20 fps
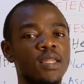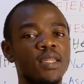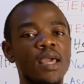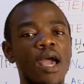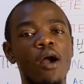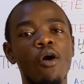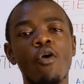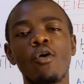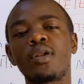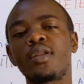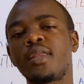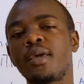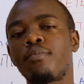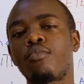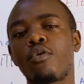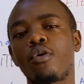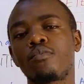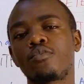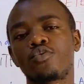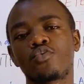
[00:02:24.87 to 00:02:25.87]
They are called
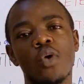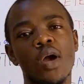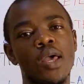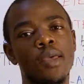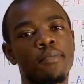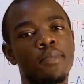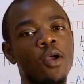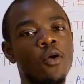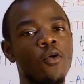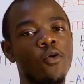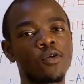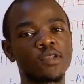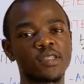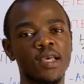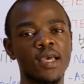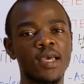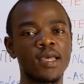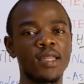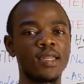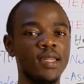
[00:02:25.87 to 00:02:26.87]
tapeworms. Why?
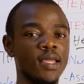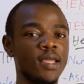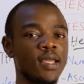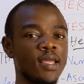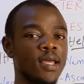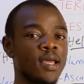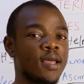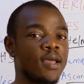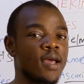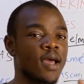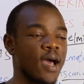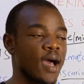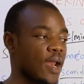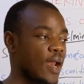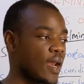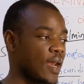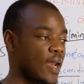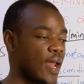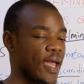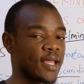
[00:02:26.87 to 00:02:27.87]
Because they
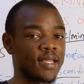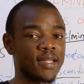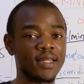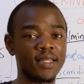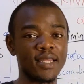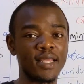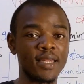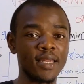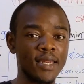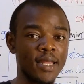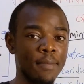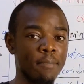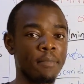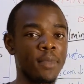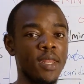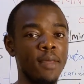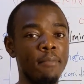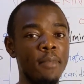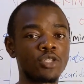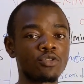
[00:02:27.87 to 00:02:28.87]
like the
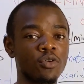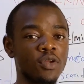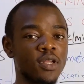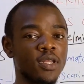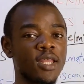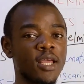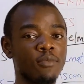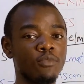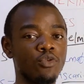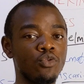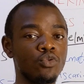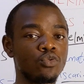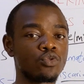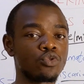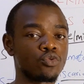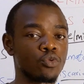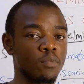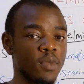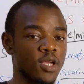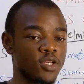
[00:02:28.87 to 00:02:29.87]
measuring tape
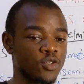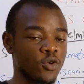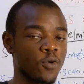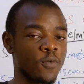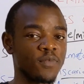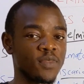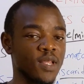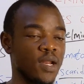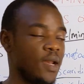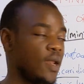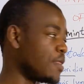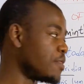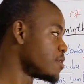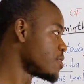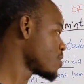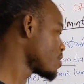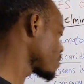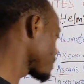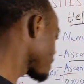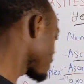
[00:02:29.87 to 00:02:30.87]
used to measure the
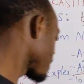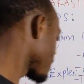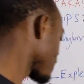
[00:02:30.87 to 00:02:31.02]
length.